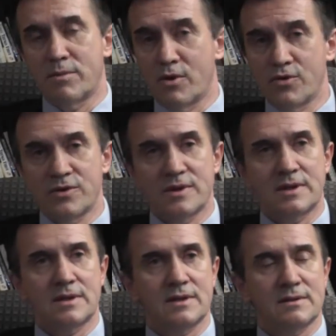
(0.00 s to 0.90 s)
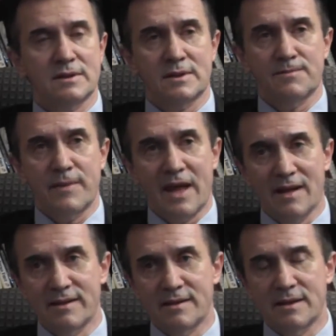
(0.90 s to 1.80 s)
both
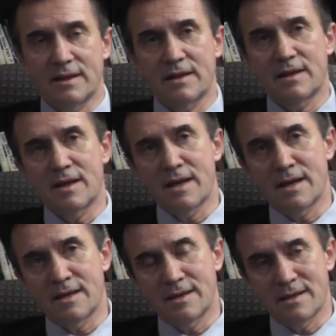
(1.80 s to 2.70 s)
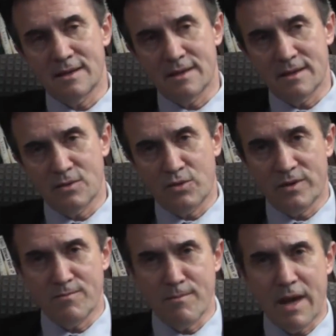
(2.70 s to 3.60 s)
elderly and
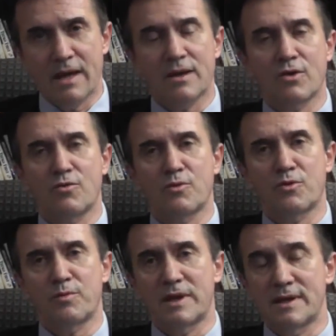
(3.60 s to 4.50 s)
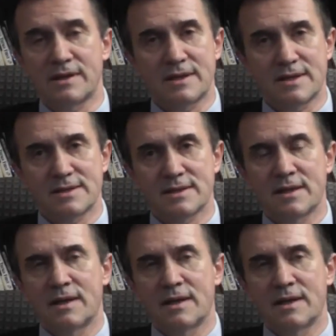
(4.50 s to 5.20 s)
with many comorbidities.